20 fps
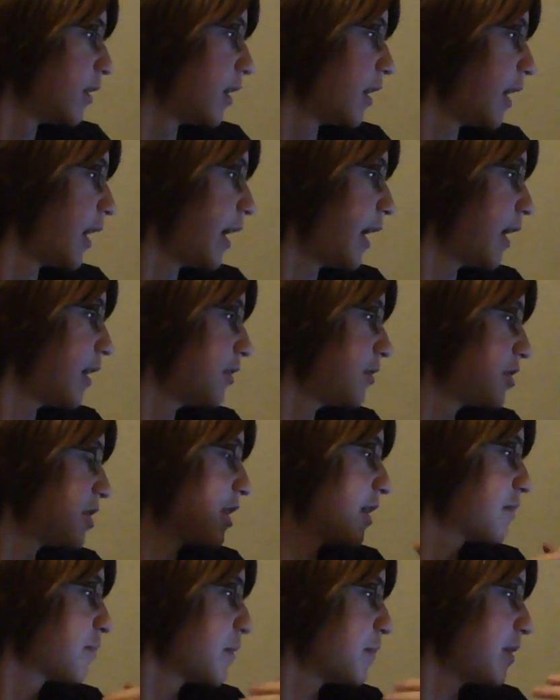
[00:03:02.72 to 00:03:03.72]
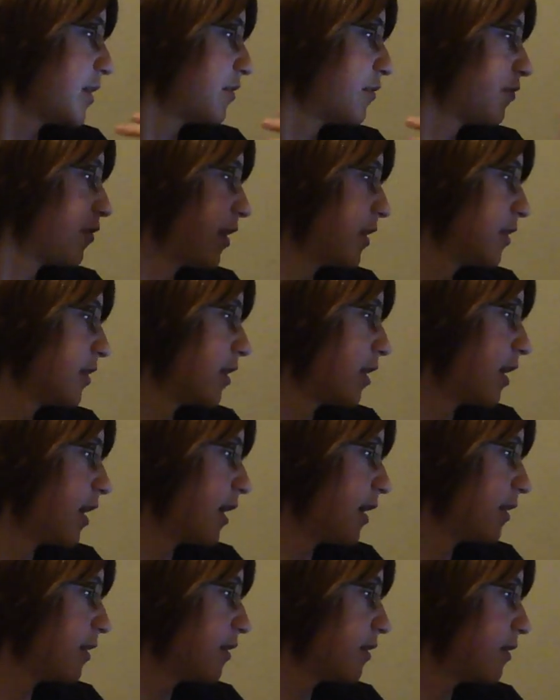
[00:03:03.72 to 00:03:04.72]
And she likes my best friend a
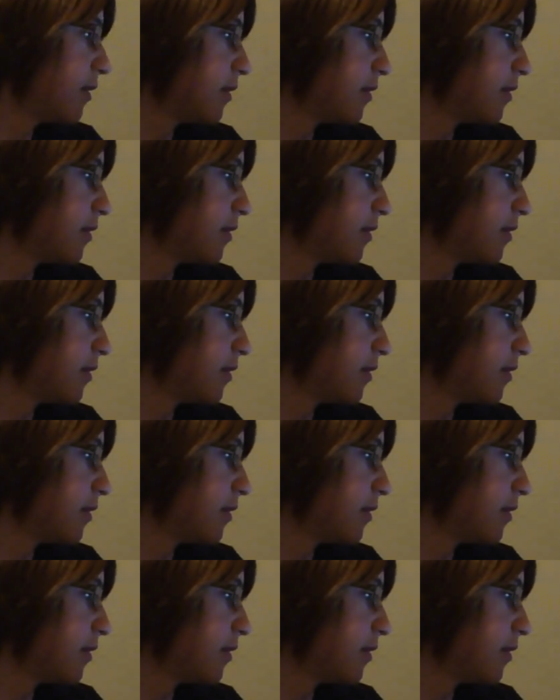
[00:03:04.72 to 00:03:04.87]
lot.